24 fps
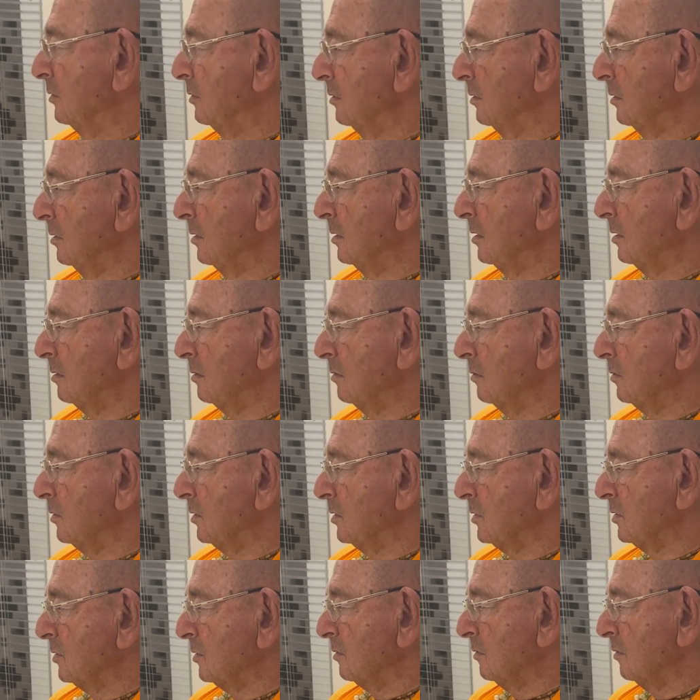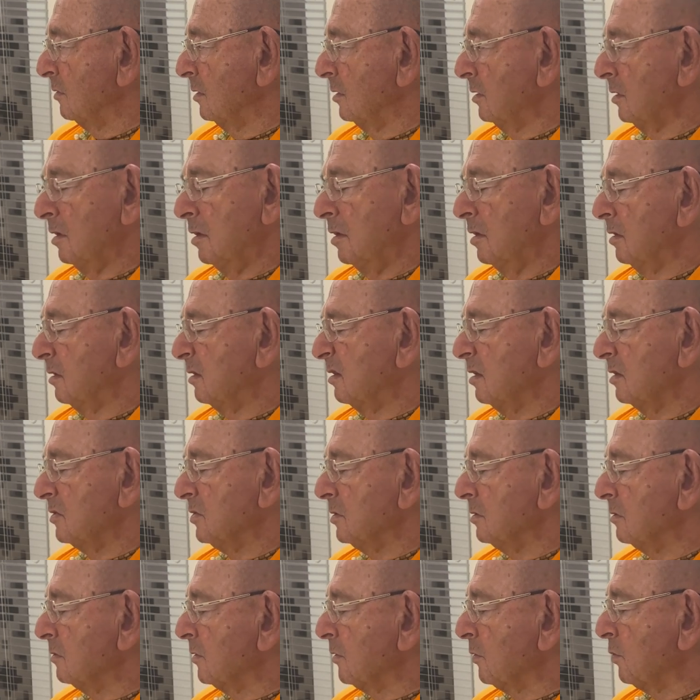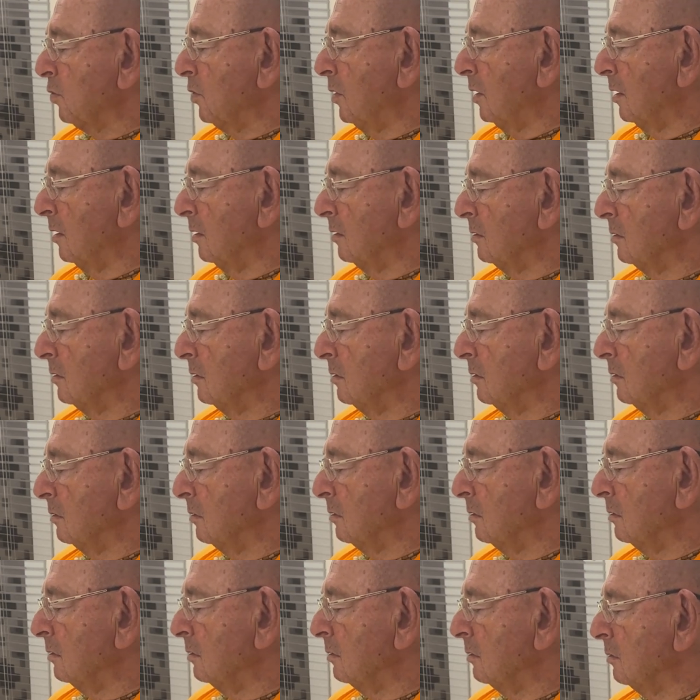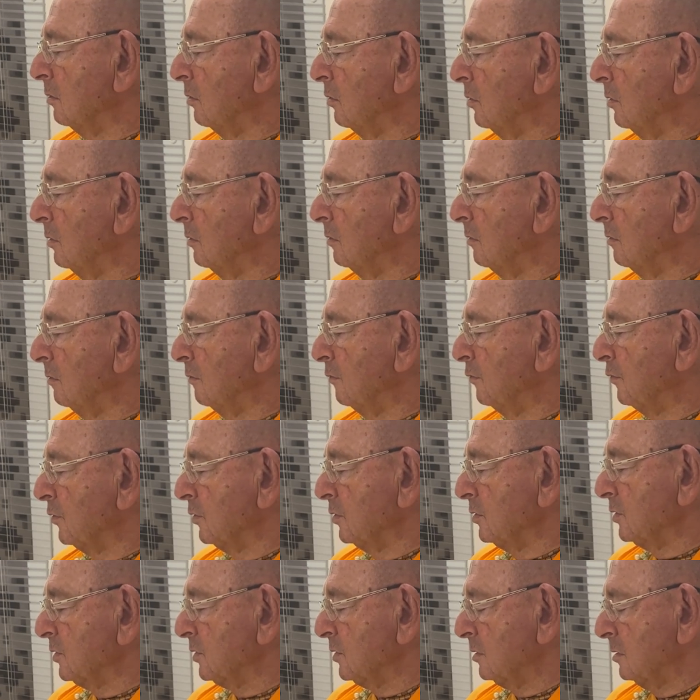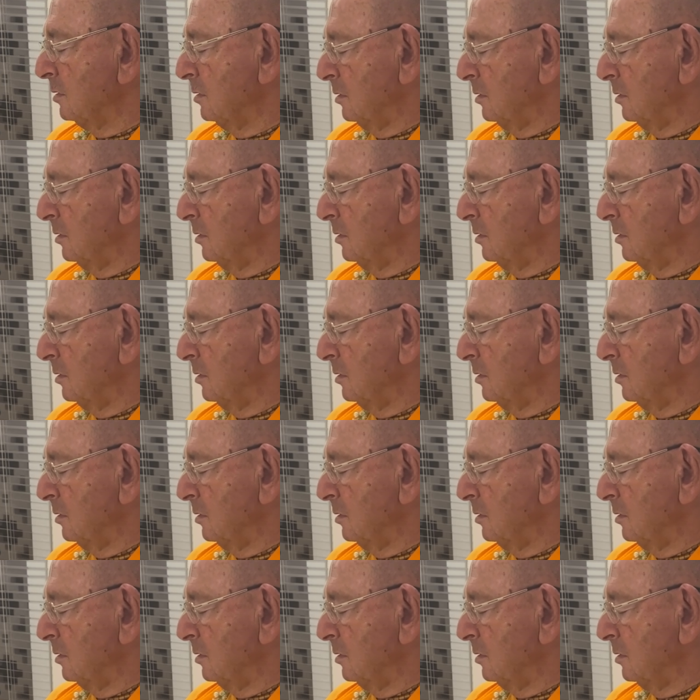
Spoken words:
In other words, doesn't require the whole first